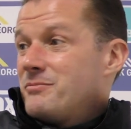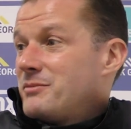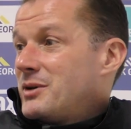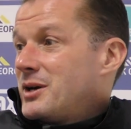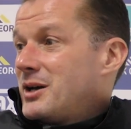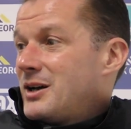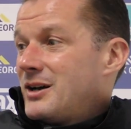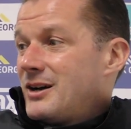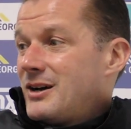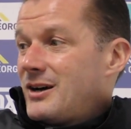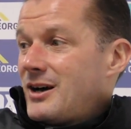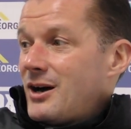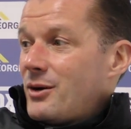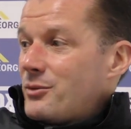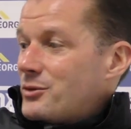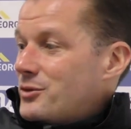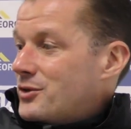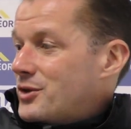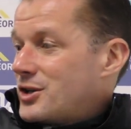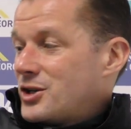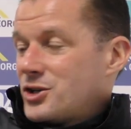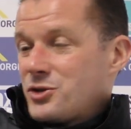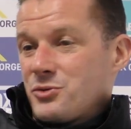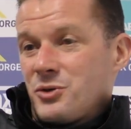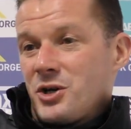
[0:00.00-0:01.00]
but I
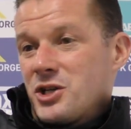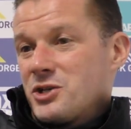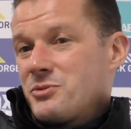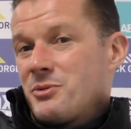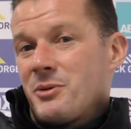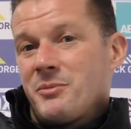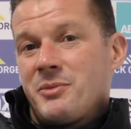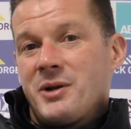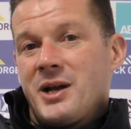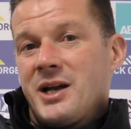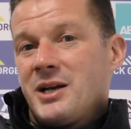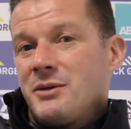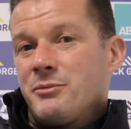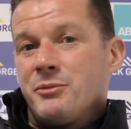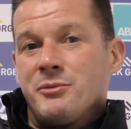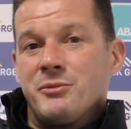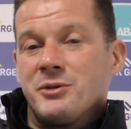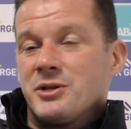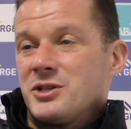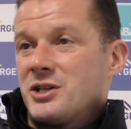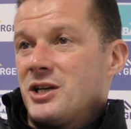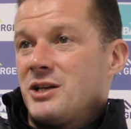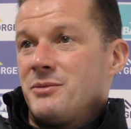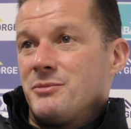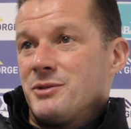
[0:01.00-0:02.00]
wouldn't think twice about playing him in
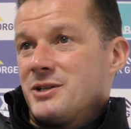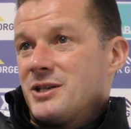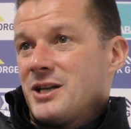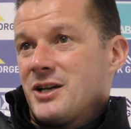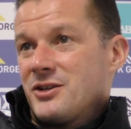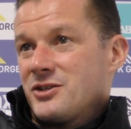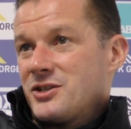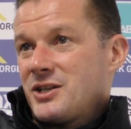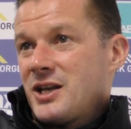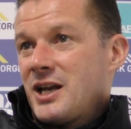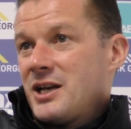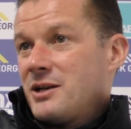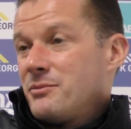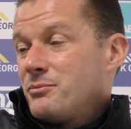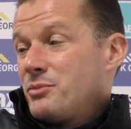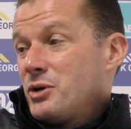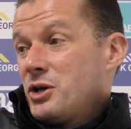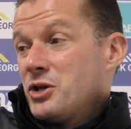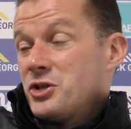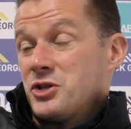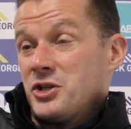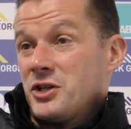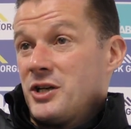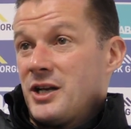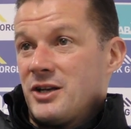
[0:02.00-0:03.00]
my team. He's an outstanding
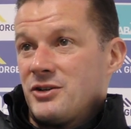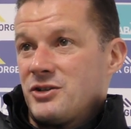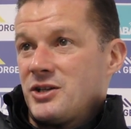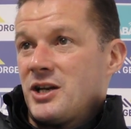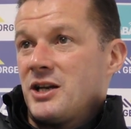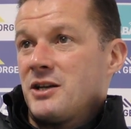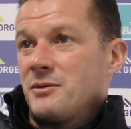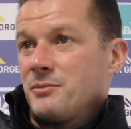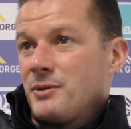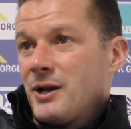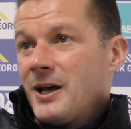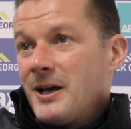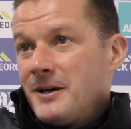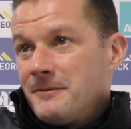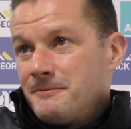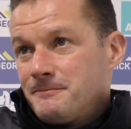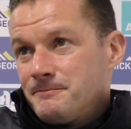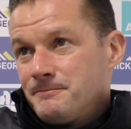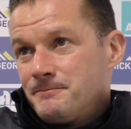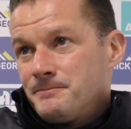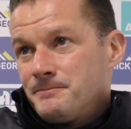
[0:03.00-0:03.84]
person, an outstanding player.